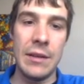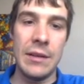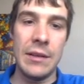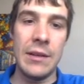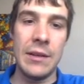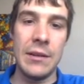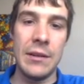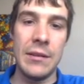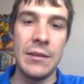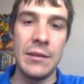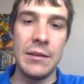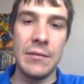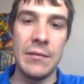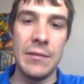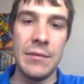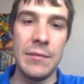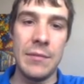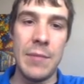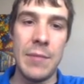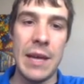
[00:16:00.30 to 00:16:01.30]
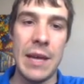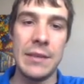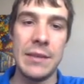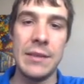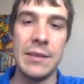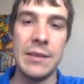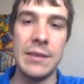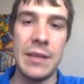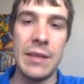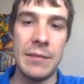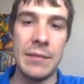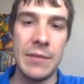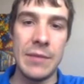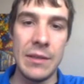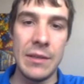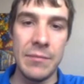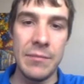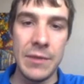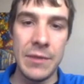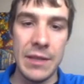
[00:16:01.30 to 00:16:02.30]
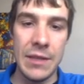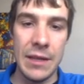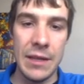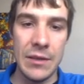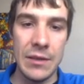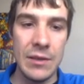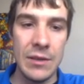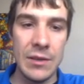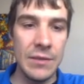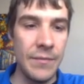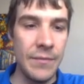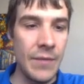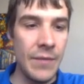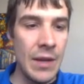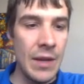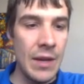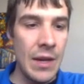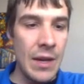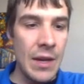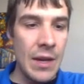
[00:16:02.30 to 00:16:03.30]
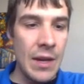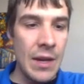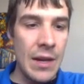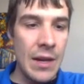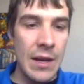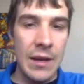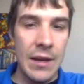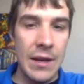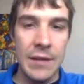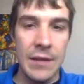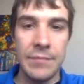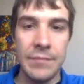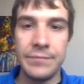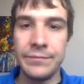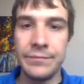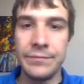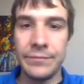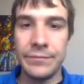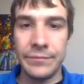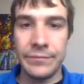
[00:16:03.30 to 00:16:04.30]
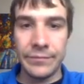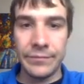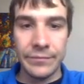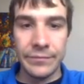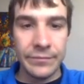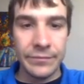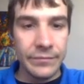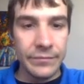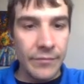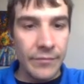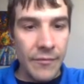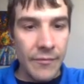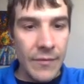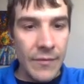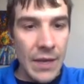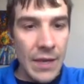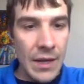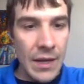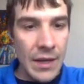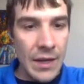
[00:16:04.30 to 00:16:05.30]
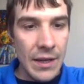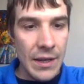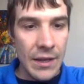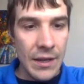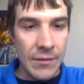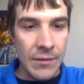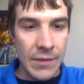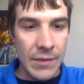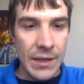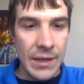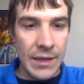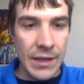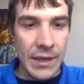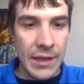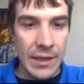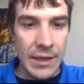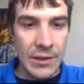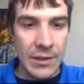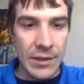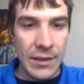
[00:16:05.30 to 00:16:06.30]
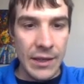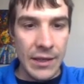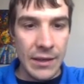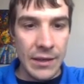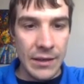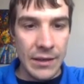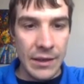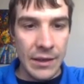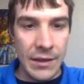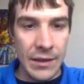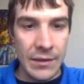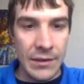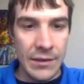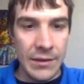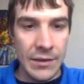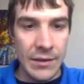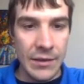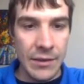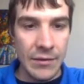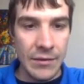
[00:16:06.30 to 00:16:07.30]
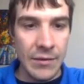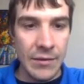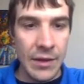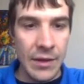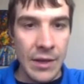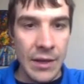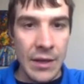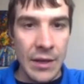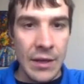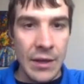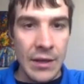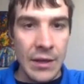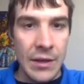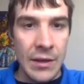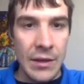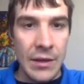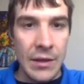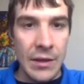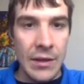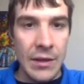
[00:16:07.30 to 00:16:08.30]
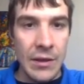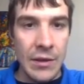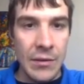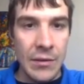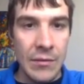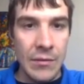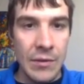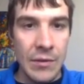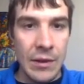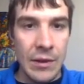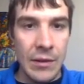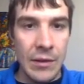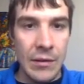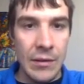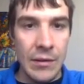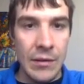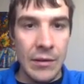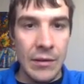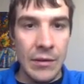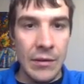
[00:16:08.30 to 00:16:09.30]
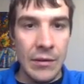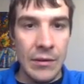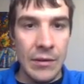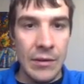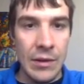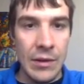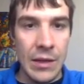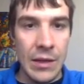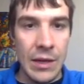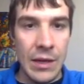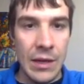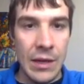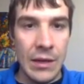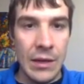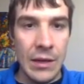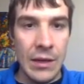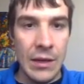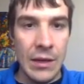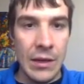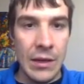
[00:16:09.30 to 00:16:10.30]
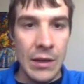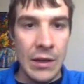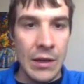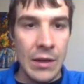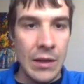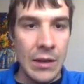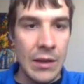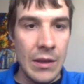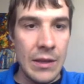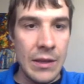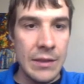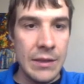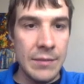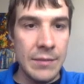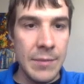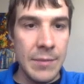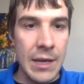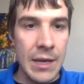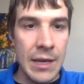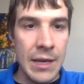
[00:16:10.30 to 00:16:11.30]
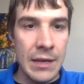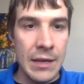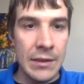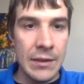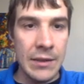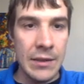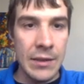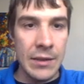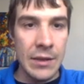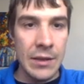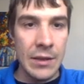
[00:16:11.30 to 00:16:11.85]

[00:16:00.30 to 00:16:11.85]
here the masses times the percentages. And we can actually calculate it. So, we take this mass